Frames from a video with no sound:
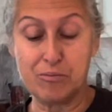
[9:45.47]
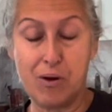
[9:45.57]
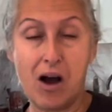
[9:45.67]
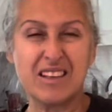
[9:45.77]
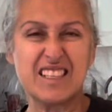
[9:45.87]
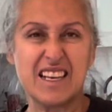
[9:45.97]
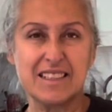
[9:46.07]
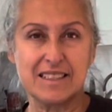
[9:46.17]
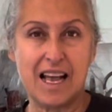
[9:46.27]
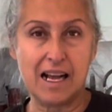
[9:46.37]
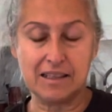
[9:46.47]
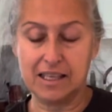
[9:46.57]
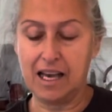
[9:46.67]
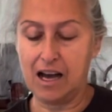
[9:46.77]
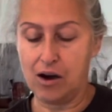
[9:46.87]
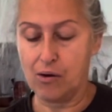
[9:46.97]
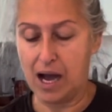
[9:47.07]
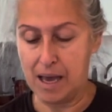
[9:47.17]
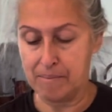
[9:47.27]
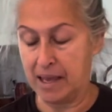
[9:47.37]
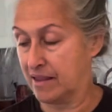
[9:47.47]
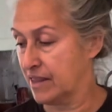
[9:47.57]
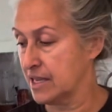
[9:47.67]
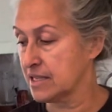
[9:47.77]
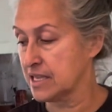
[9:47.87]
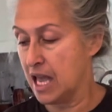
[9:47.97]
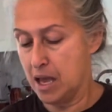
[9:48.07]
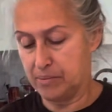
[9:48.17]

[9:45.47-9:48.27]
box exactly how I made this,